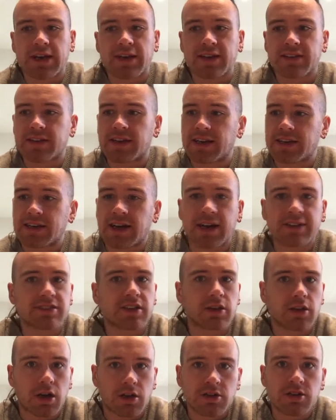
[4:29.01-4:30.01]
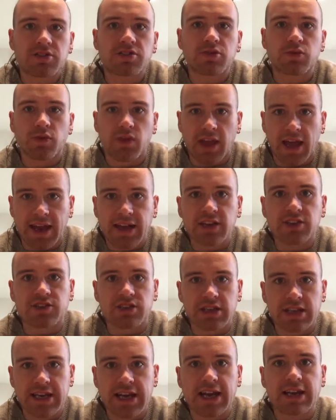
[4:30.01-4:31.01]
It has a lot to do with
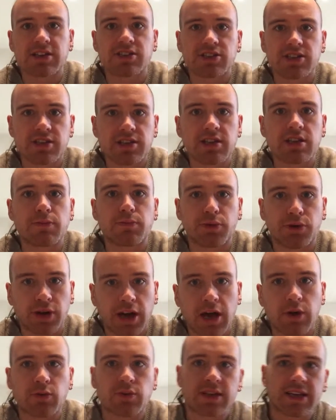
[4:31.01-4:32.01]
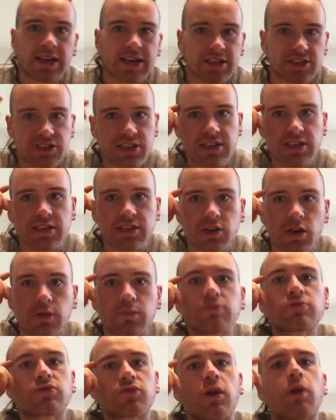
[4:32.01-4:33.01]
energy, the energy that you put out, the energy that
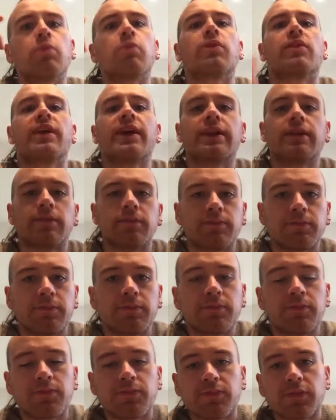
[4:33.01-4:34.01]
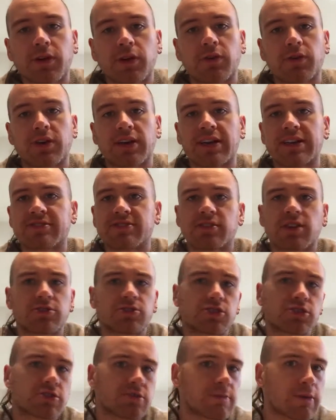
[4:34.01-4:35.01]
comes from within. Okay, it's not
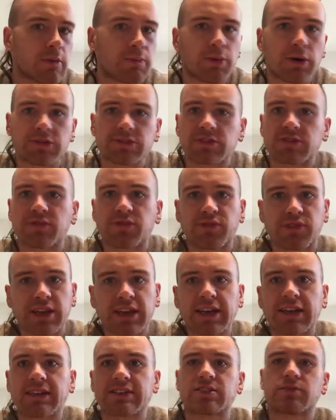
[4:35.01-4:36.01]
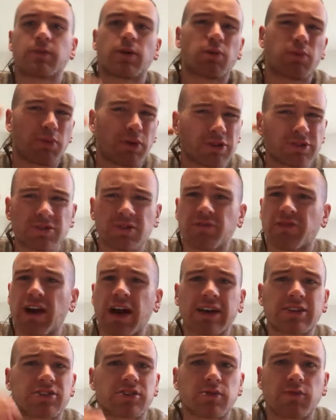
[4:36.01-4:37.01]
just about positive thinking, it's about positive
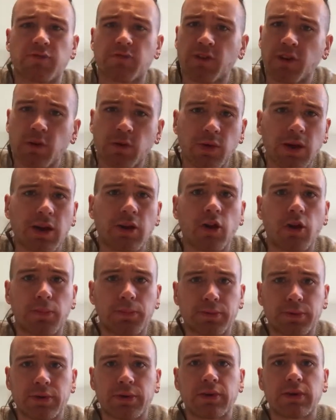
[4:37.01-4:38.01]
action, following it up.